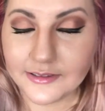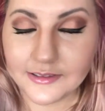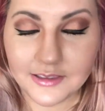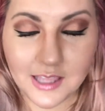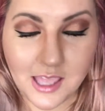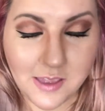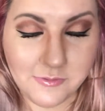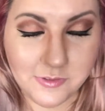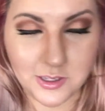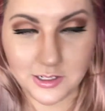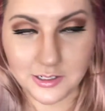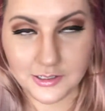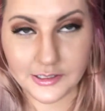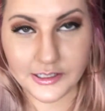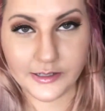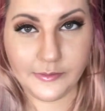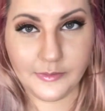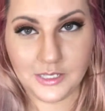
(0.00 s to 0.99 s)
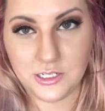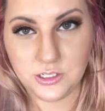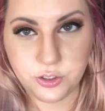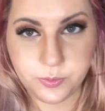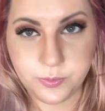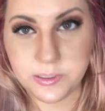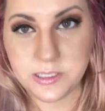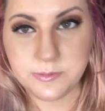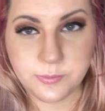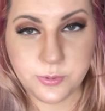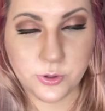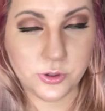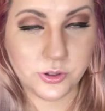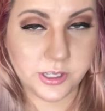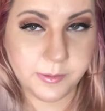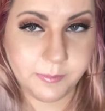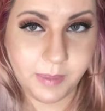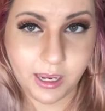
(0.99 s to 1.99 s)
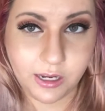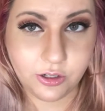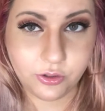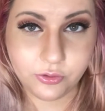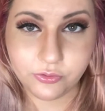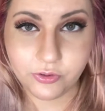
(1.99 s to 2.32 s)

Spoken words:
loving to meet new people and make new